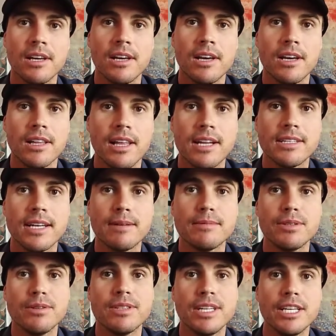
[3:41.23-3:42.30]
a lot of times
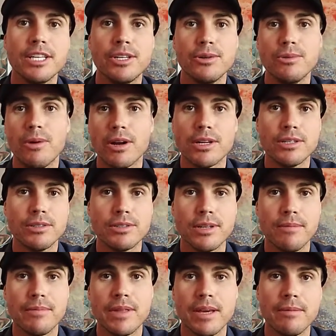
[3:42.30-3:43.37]
you think you want to do
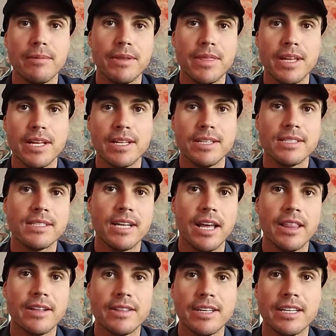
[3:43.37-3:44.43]
something, but then
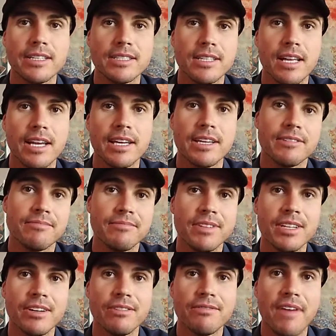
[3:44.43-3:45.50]
other things like,
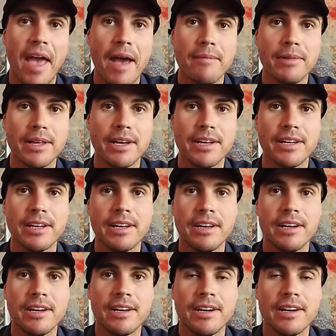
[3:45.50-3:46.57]
family
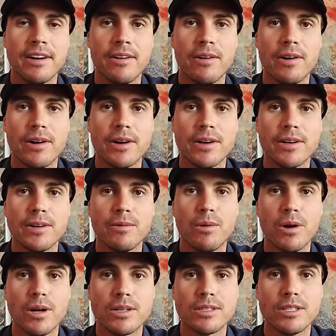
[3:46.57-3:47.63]
or
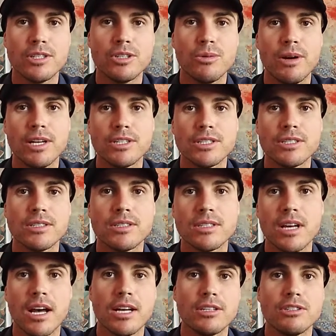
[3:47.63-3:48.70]
work situations
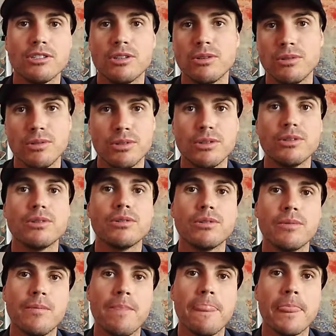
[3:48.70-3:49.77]
cause you to
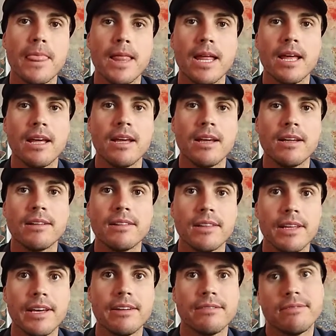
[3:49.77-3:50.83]

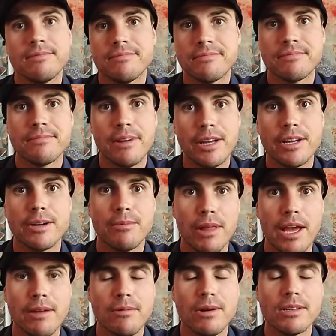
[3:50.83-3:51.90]
leave what your
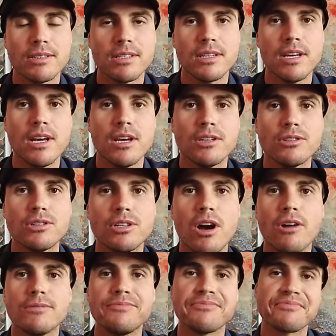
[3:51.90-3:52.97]
plan was. So,